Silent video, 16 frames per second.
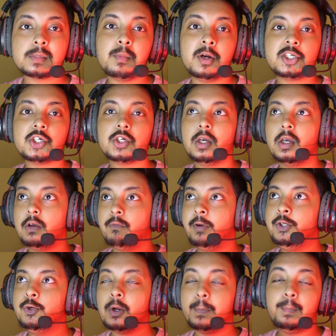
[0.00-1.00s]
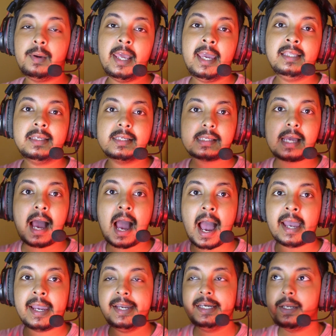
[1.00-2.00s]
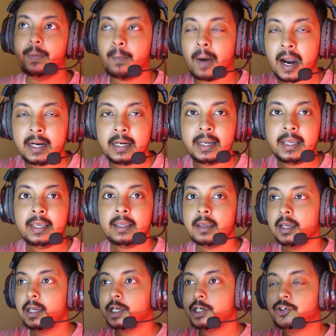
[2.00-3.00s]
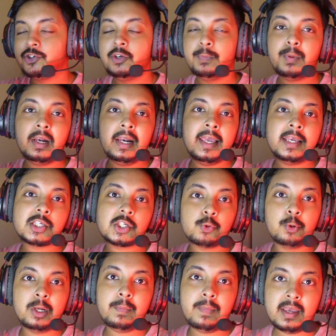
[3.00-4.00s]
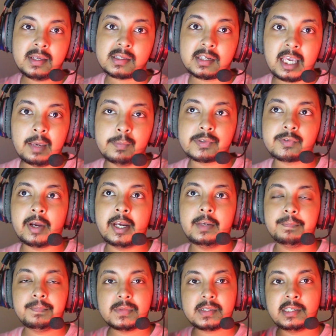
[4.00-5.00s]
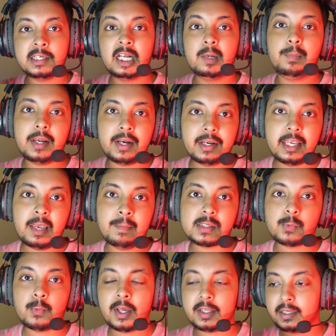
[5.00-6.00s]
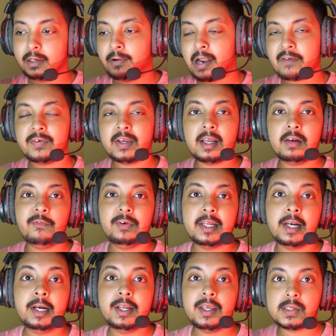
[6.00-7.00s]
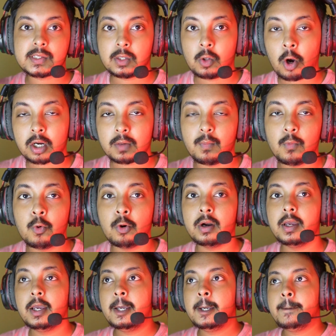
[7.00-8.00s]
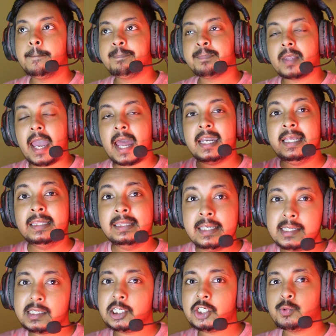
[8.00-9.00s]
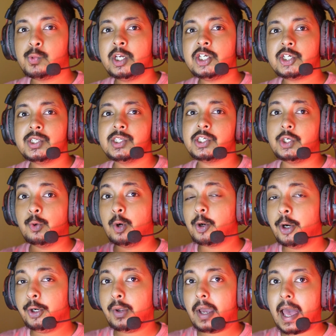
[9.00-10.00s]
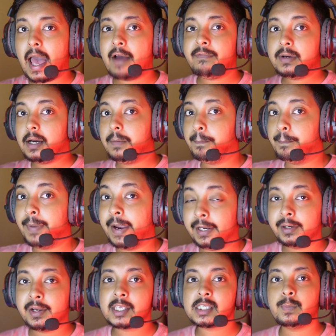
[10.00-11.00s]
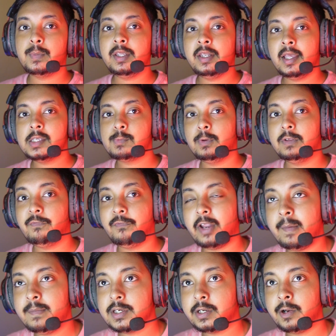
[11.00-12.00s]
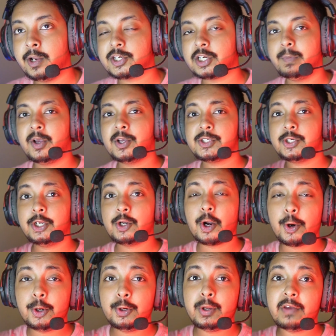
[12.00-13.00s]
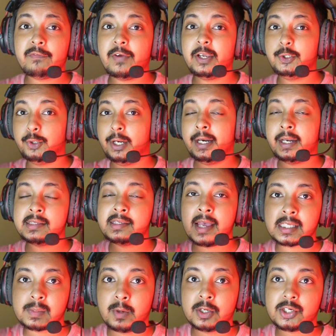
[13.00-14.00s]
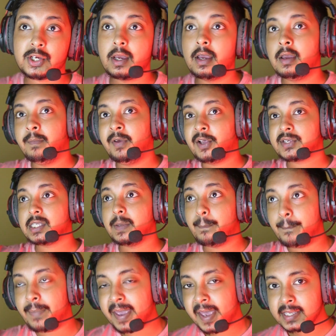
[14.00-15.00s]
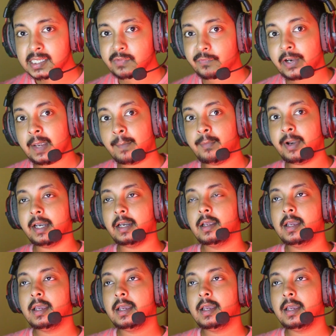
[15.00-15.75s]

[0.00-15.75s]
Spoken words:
much when you're playing these high demanding AAA story based games, right? Single player games where the graphical fidelity is a lot more. And in these situations, you're going to have a better experience with frame generation because you're not going to affect your latency as much, because the base frame rate